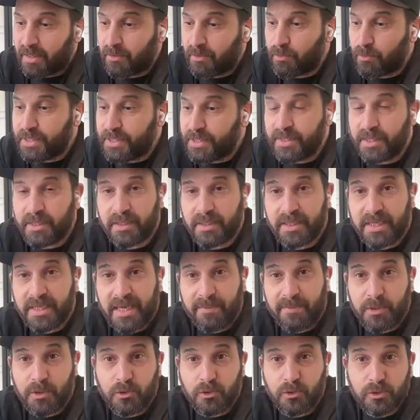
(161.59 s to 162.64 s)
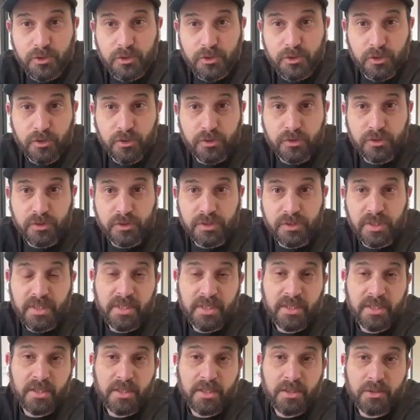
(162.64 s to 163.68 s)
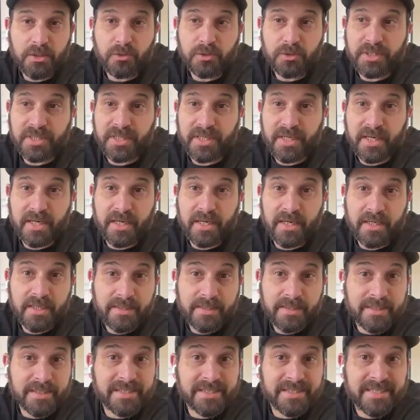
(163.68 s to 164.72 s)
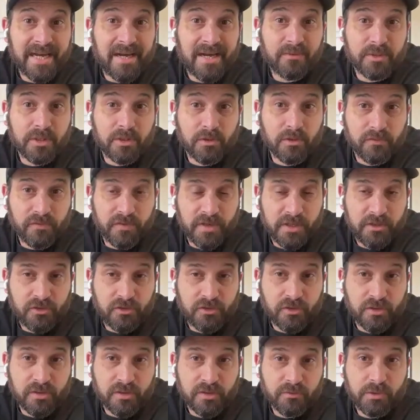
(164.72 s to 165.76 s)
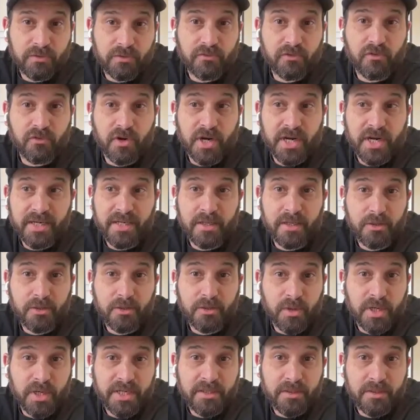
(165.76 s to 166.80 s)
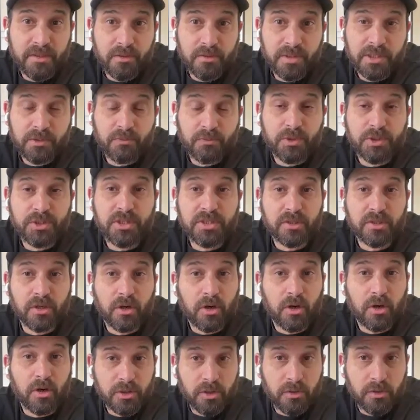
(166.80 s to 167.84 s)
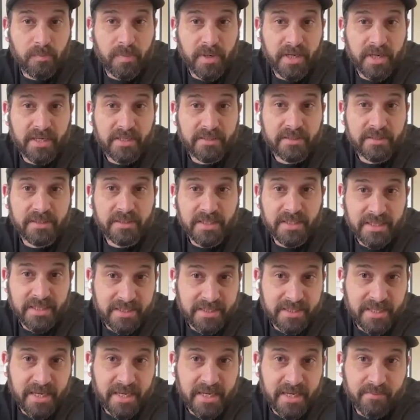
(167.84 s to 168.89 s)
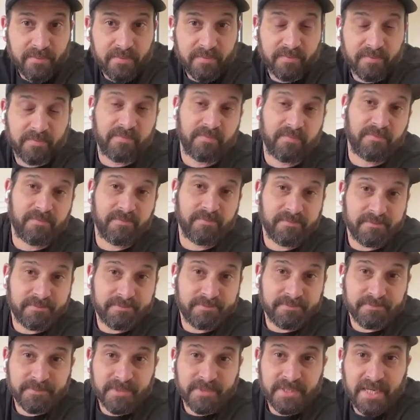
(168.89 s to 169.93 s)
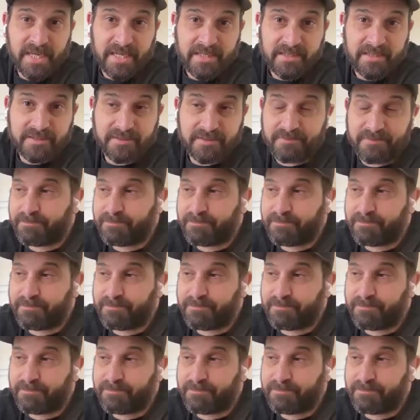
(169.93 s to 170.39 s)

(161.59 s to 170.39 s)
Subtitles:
with the game users using the sound innovation. We've created a new ad unit, which is audio-based in-game ad.